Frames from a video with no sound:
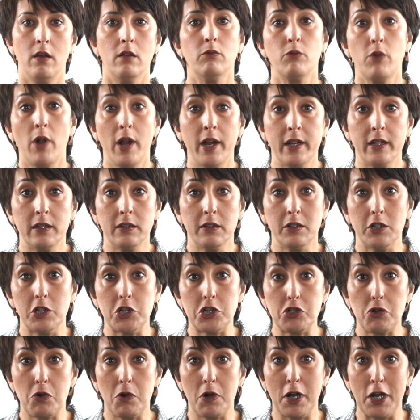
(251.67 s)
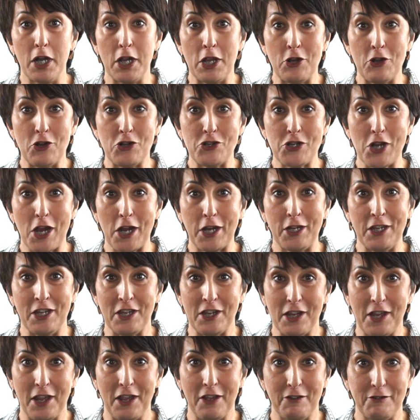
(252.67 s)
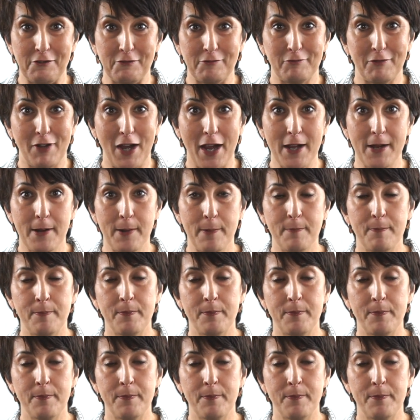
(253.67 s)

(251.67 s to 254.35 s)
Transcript: running a little short in your checking account, right?